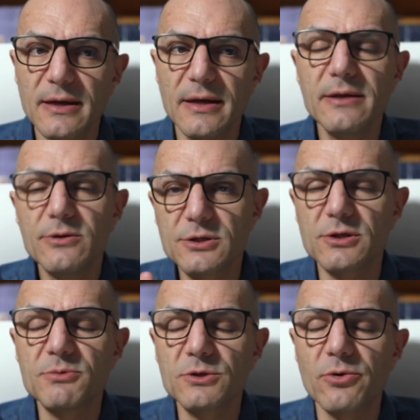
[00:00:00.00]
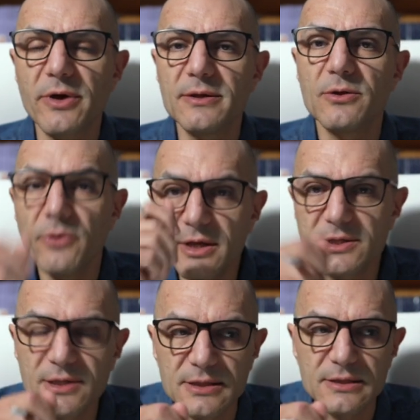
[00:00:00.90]
in the substrate
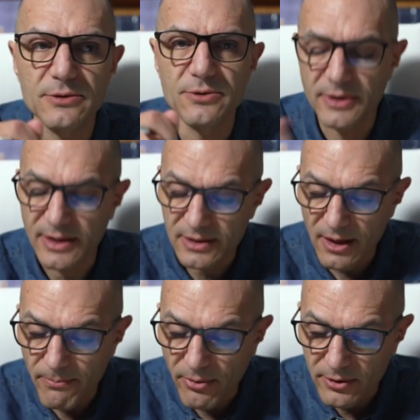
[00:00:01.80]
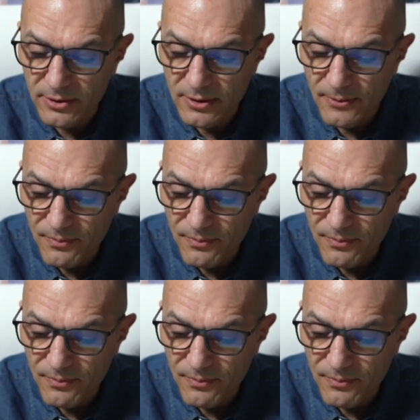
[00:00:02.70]
reaches the yielding point,